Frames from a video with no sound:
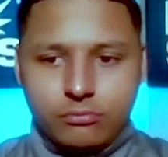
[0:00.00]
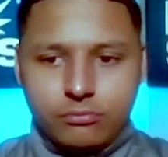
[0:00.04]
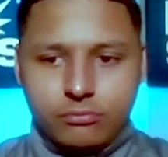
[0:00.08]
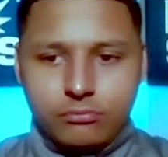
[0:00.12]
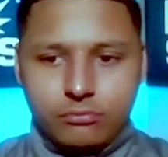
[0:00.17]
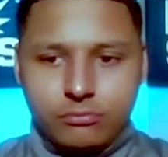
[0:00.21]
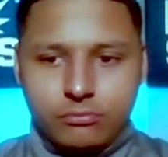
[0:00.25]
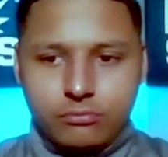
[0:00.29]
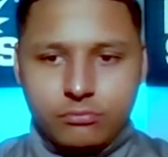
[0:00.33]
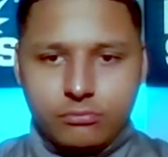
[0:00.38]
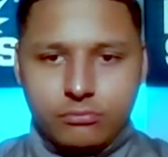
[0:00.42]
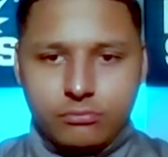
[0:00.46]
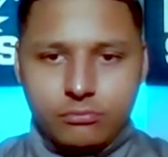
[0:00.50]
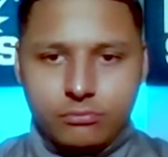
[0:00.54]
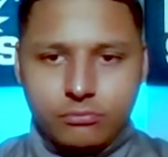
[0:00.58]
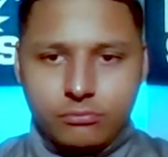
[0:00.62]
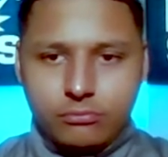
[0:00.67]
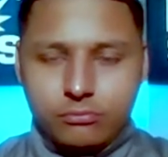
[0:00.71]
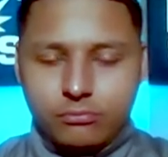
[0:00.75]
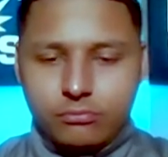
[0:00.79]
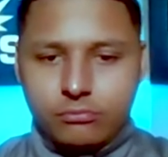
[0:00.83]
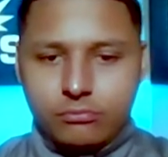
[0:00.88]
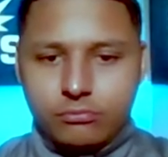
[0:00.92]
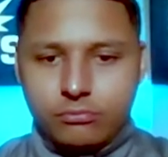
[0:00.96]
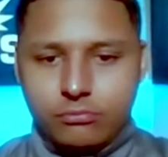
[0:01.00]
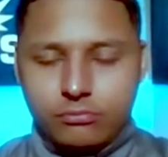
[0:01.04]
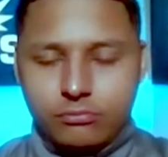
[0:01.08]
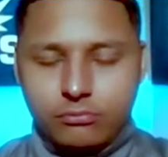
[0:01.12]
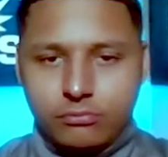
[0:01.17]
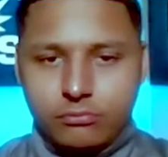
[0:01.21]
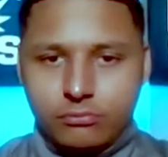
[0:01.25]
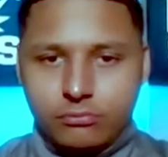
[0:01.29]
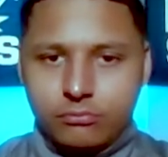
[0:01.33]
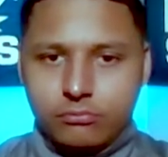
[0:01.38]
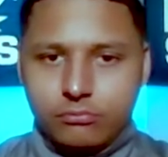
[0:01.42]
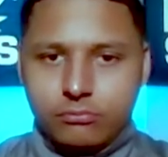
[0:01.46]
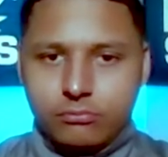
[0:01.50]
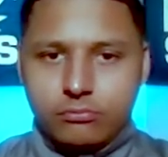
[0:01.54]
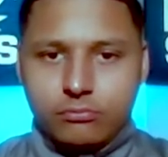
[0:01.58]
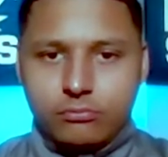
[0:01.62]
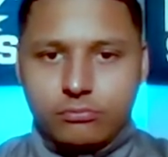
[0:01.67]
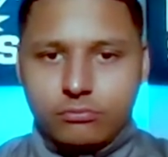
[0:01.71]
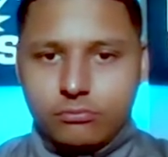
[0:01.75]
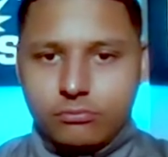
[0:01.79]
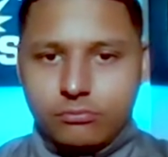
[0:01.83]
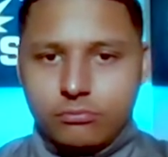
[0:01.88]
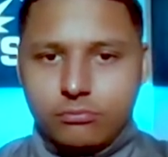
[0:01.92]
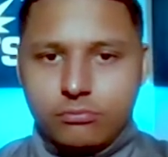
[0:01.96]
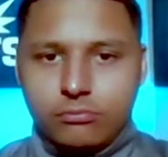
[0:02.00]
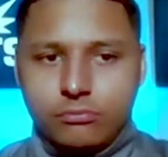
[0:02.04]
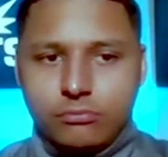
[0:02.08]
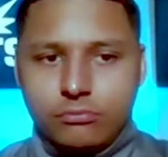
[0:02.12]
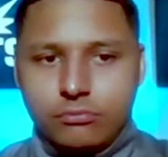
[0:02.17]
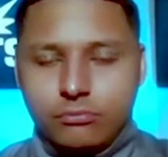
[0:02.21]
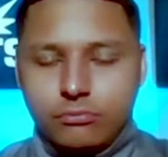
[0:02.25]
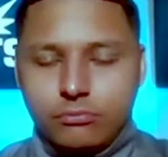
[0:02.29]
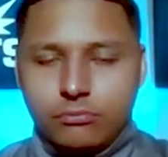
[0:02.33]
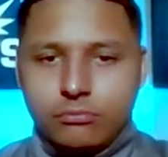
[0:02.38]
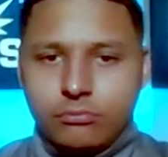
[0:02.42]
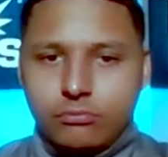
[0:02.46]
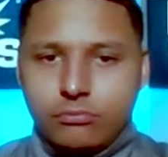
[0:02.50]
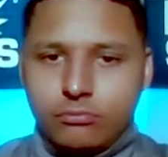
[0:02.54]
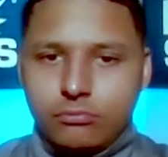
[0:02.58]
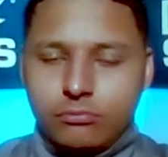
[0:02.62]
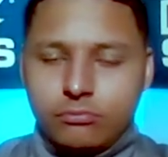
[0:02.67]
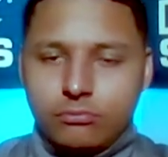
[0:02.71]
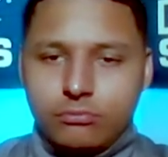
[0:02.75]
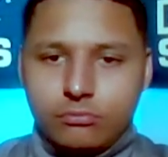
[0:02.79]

This person isn't speaking.